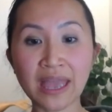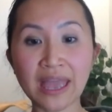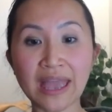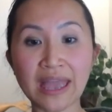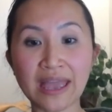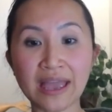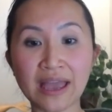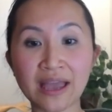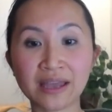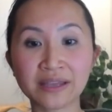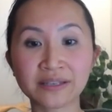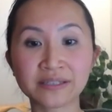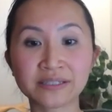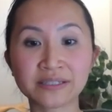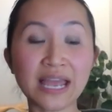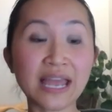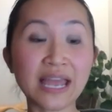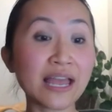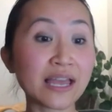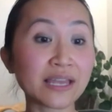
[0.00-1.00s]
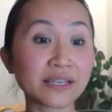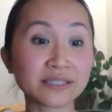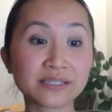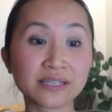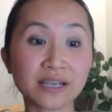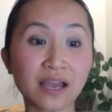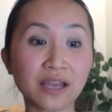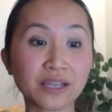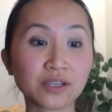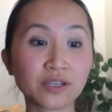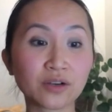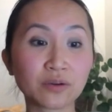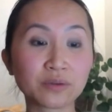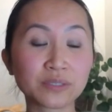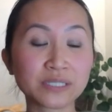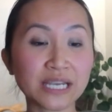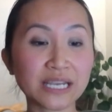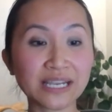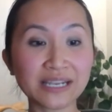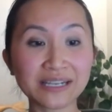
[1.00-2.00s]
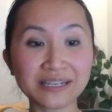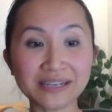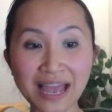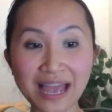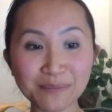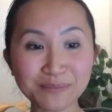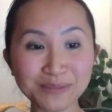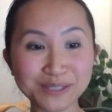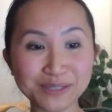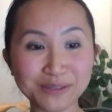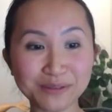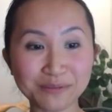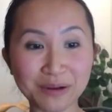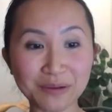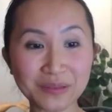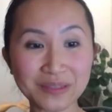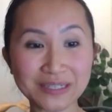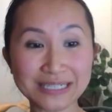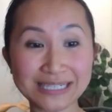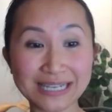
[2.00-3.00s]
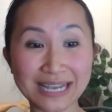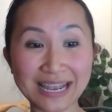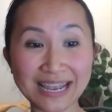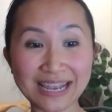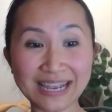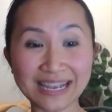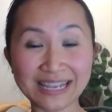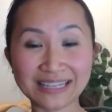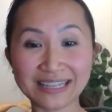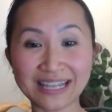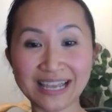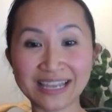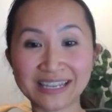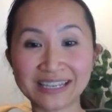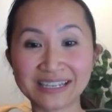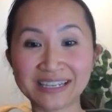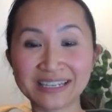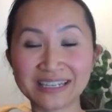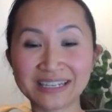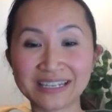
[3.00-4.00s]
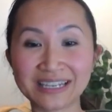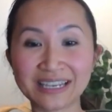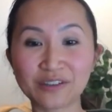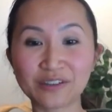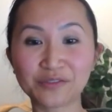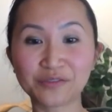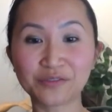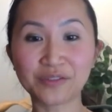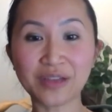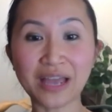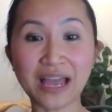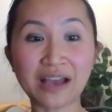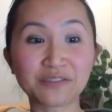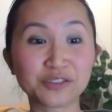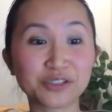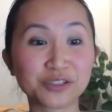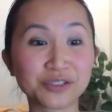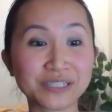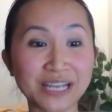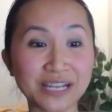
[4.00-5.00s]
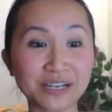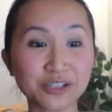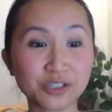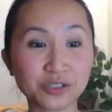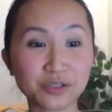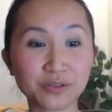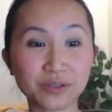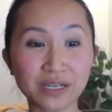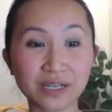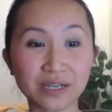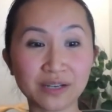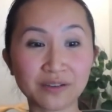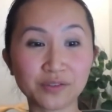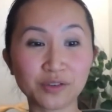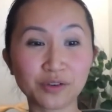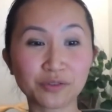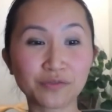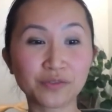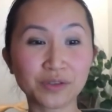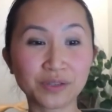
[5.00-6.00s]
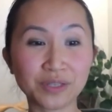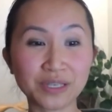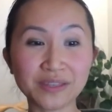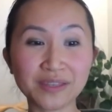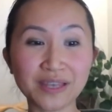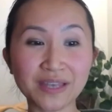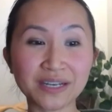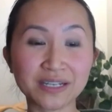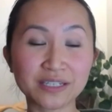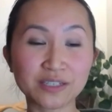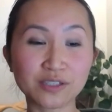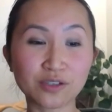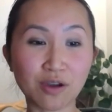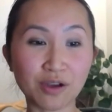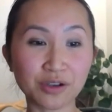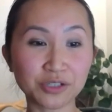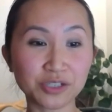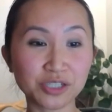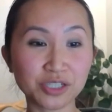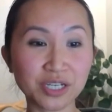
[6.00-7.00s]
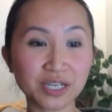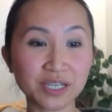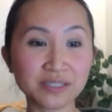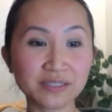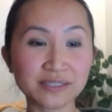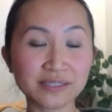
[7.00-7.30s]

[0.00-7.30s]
And, you know, taking naps throughout the day, like if after dentistry, if you're feeling that exhaustion.